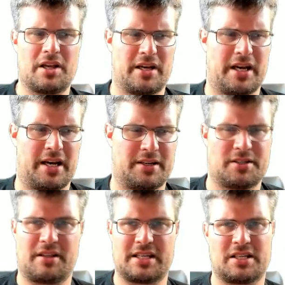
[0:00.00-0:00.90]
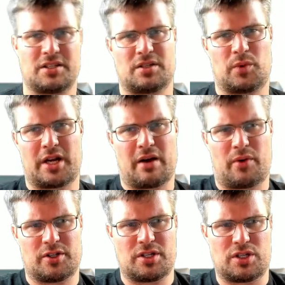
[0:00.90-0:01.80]
Uh, so this is what I
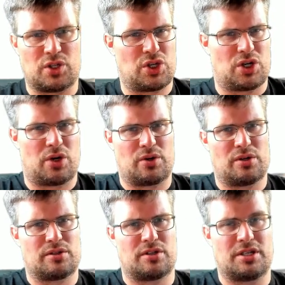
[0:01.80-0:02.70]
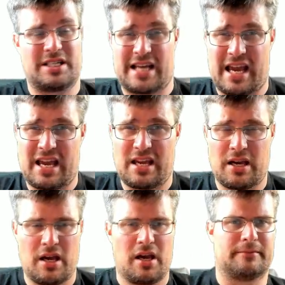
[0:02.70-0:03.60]
wanted to show you today.
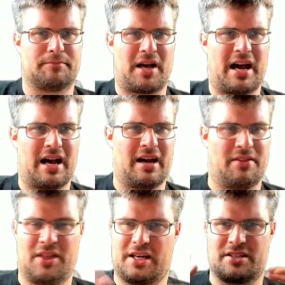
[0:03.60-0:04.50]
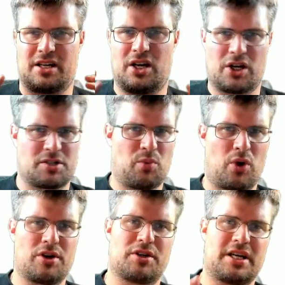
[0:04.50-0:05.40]
Uh, there's a lot
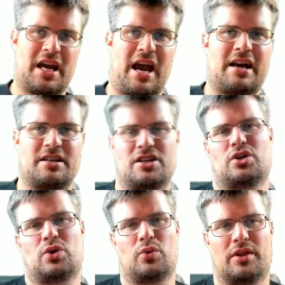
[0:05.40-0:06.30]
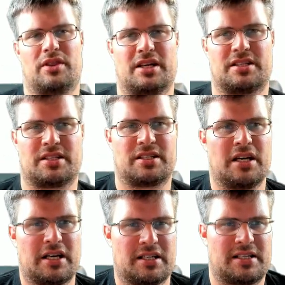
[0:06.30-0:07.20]
more you can do with this
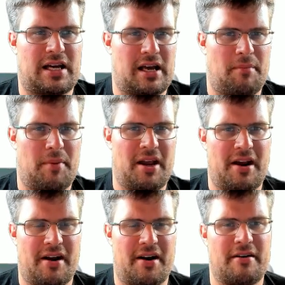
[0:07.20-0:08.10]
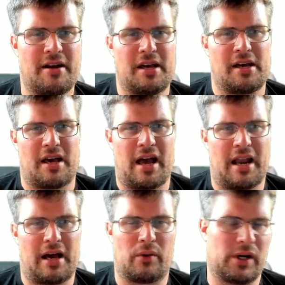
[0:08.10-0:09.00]
setup here
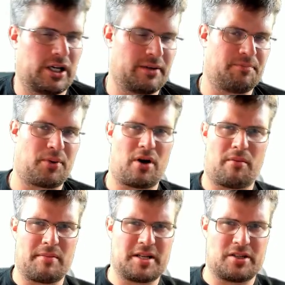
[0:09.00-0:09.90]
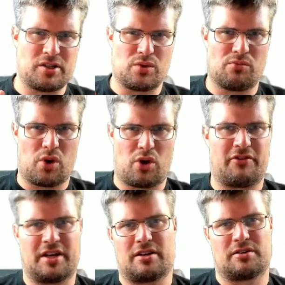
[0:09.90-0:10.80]
and I will probably do more
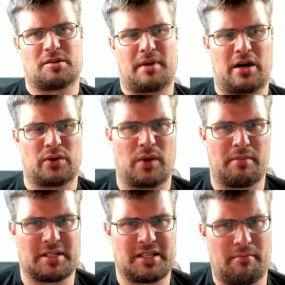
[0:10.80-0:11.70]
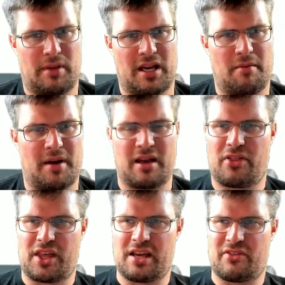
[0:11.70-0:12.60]
videos about WebAssembly but I
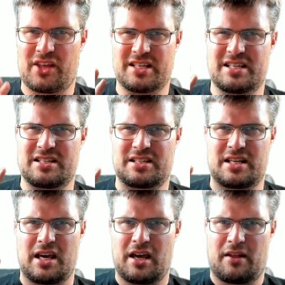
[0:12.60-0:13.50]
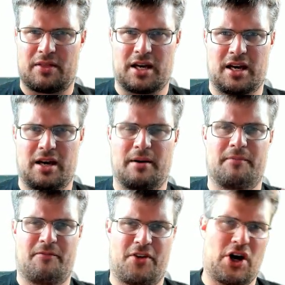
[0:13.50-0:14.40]
think this is
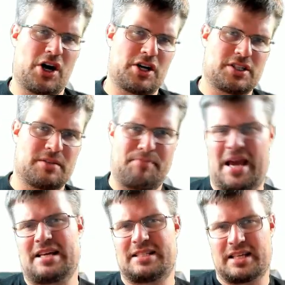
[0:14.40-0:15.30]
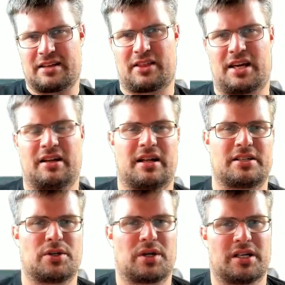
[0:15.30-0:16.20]
the first basic thing
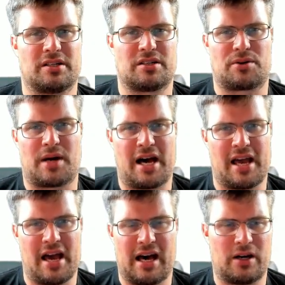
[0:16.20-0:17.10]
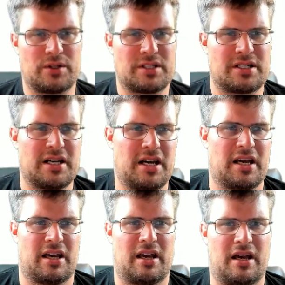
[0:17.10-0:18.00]
that you can try out.
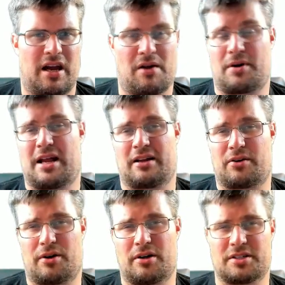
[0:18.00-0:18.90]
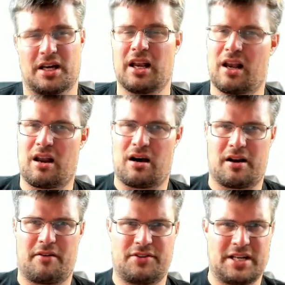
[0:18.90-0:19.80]
Uh, I ran across a lot
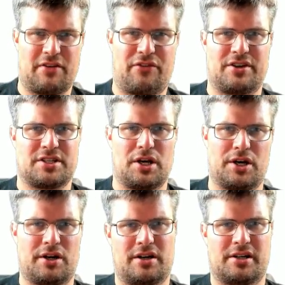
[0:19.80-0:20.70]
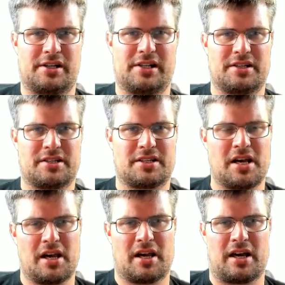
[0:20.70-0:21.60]
of different hurdles
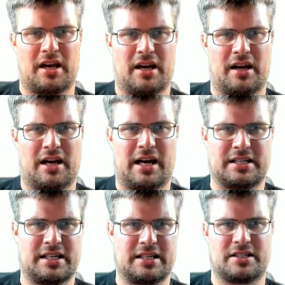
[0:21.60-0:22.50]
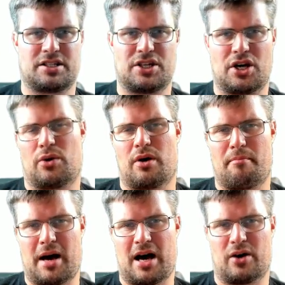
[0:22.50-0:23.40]
uh, I didn't know
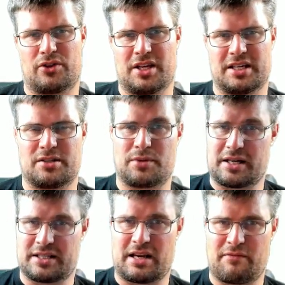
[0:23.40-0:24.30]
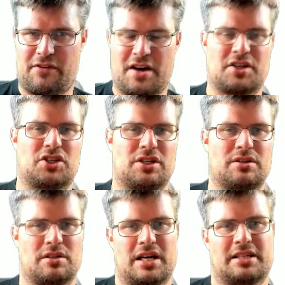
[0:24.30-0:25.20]
about this runtime function,
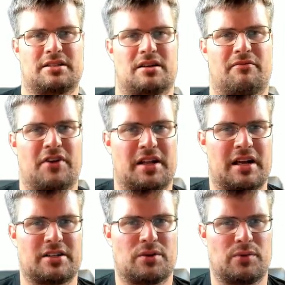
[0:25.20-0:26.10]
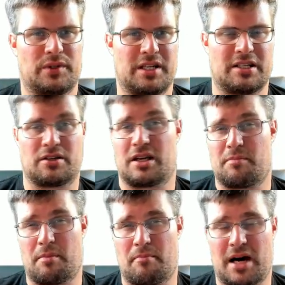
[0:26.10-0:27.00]
so that's something that you need to
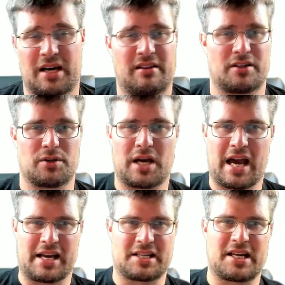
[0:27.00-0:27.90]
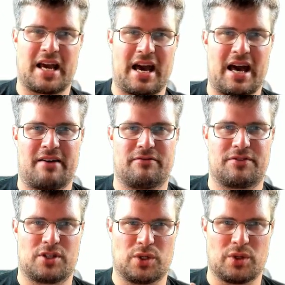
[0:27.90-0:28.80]
keep in mind that you actually have
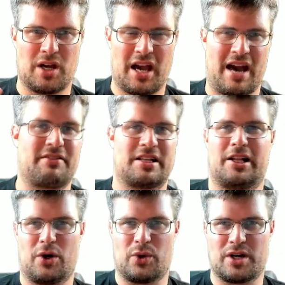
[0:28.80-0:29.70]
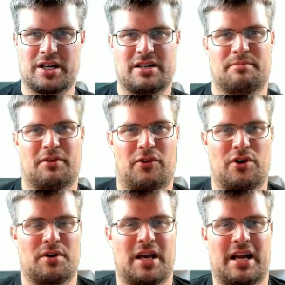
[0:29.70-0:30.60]
to have it loaded before
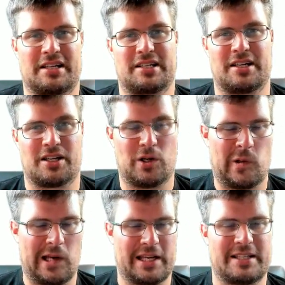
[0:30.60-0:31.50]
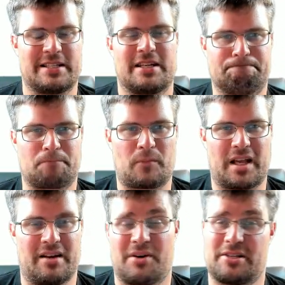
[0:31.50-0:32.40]
you can actually call it.
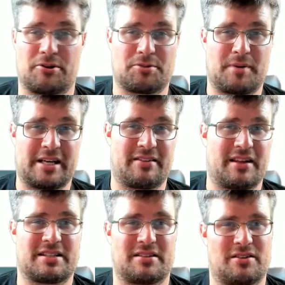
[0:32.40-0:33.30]
In retrospect, that's